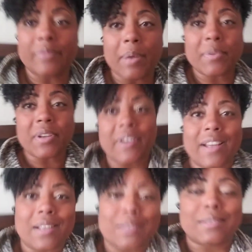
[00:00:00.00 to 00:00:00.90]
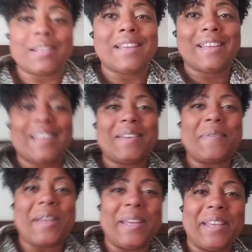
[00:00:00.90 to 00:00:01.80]
I'm sorry, guys.
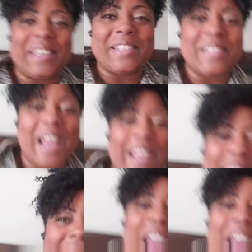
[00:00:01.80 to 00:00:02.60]
My hand getting tired.